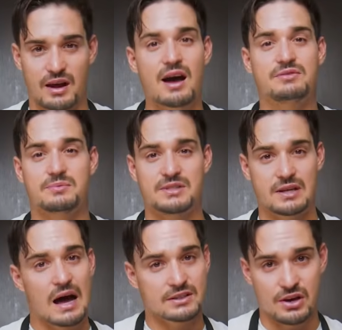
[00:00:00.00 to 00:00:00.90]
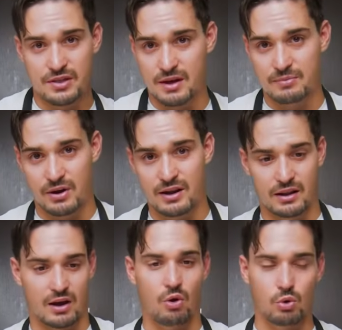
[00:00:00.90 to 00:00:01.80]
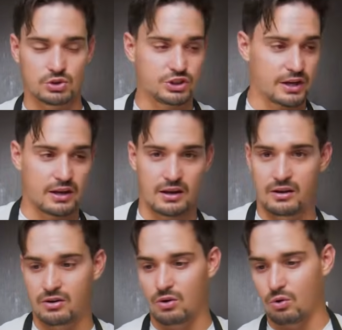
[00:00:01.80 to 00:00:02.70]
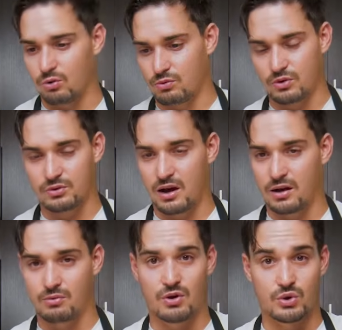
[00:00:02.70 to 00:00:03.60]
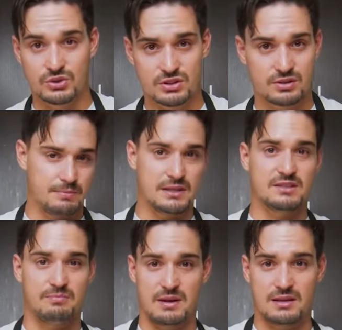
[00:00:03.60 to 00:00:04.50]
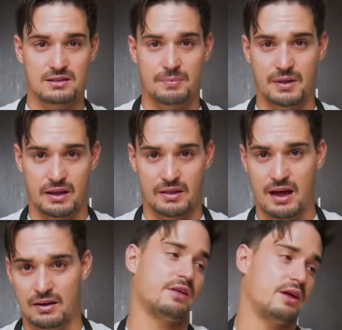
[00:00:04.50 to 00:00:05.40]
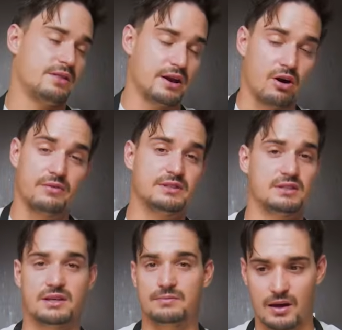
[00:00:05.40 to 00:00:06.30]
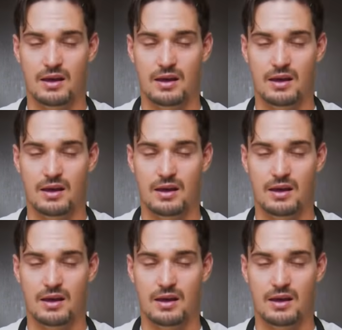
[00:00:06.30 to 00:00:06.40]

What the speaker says: have some size on them, right? Like a whole chicken or a whole roast piece of meat, something like that. And then obviously a